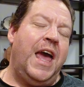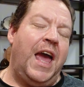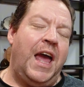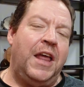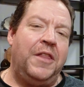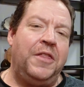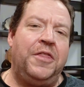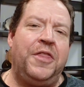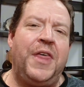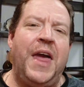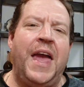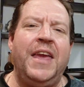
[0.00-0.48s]

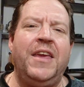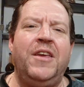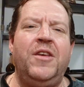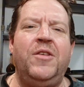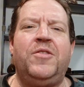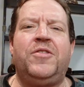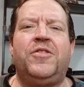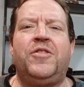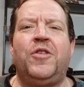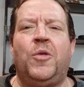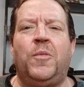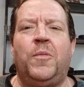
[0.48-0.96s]
And thank
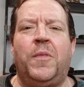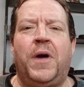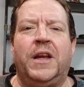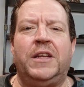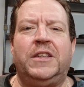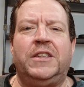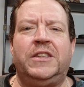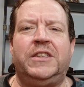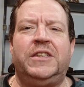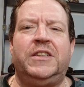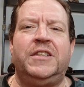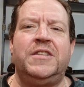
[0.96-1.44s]
you so
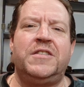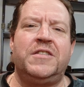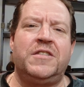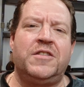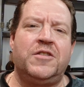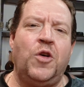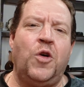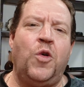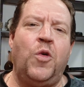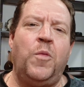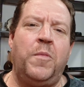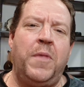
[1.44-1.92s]
much to
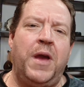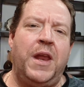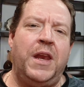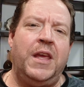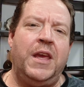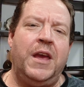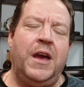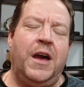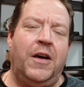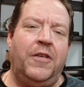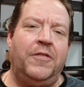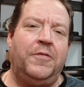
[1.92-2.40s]
so
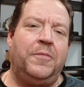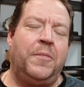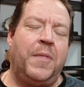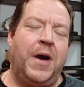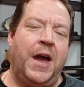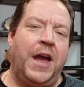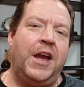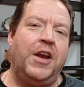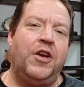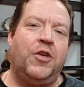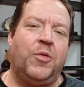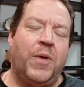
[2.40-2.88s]
many of
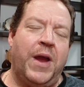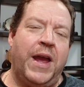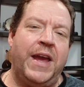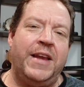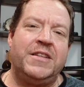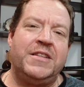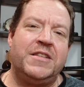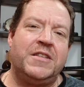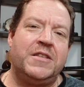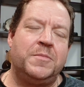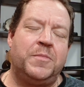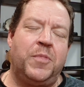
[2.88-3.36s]
my
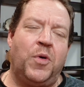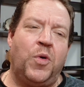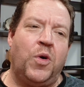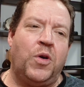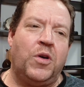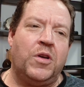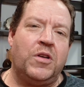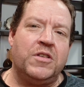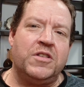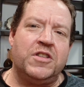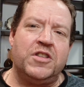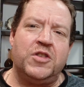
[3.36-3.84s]
great
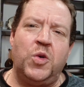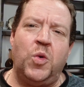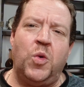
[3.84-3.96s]
supporters